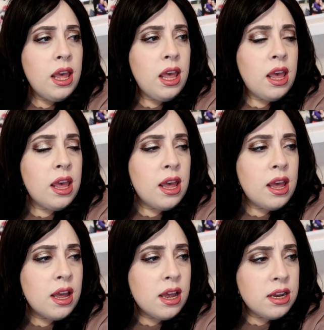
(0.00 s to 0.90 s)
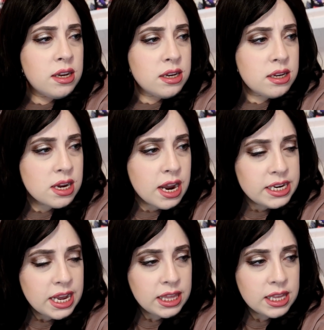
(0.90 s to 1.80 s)
And I
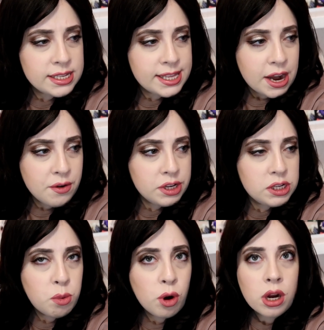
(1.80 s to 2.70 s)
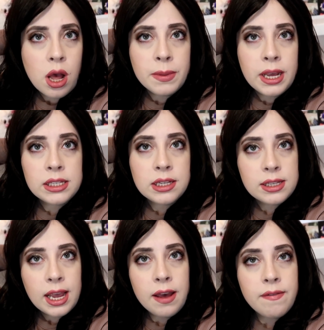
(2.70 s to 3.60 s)
take this thyroid support complex
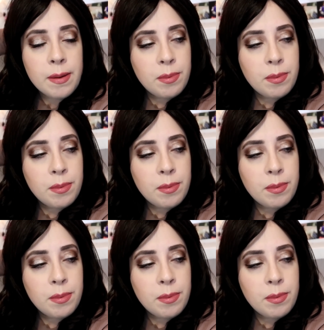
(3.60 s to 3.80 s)
because I have